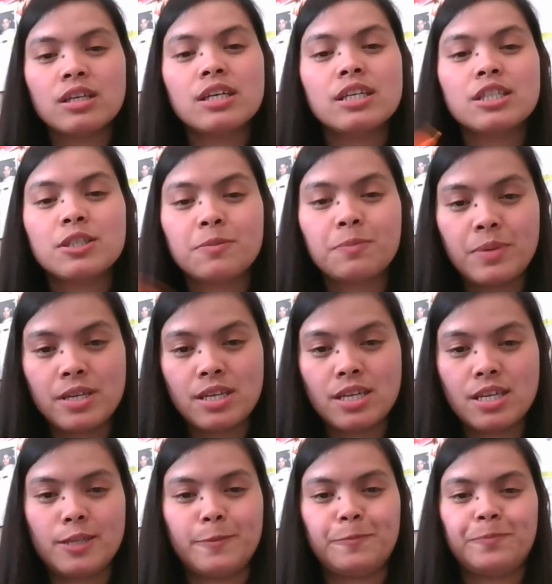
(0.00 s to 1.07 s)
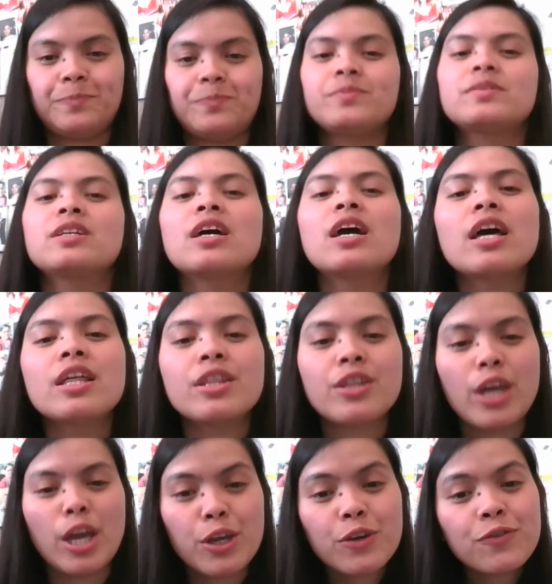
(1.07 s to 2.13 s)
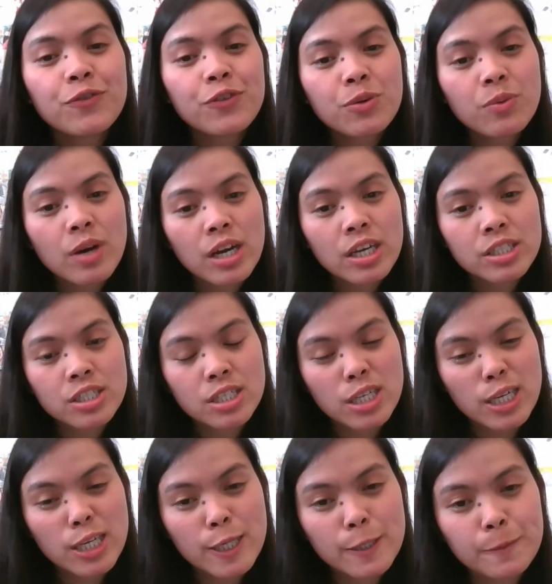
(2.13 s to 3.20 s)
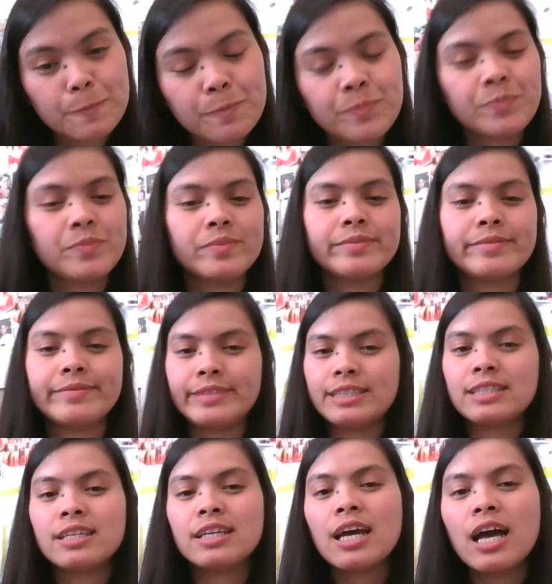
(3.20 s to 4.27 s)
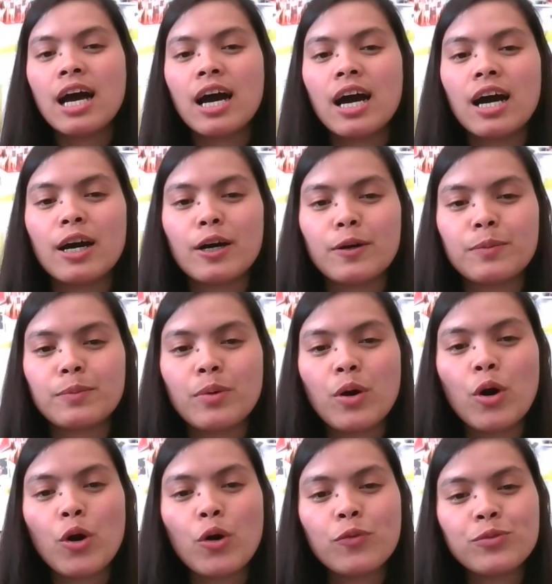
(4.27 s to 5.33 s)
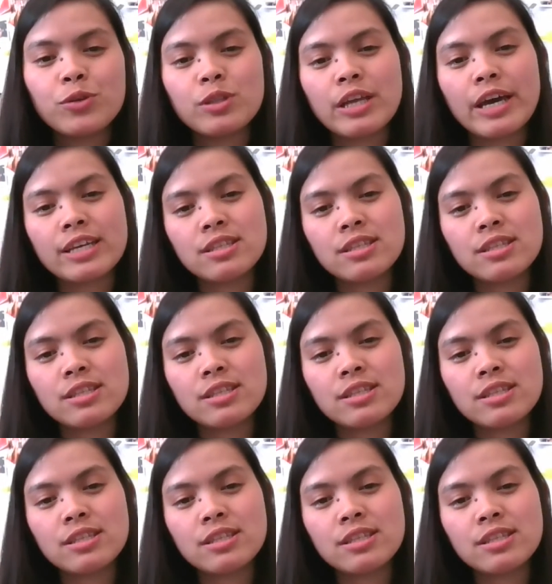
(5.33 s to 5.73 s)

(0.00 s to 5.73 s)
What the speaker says: speaking. Thank you for watching. Hope you like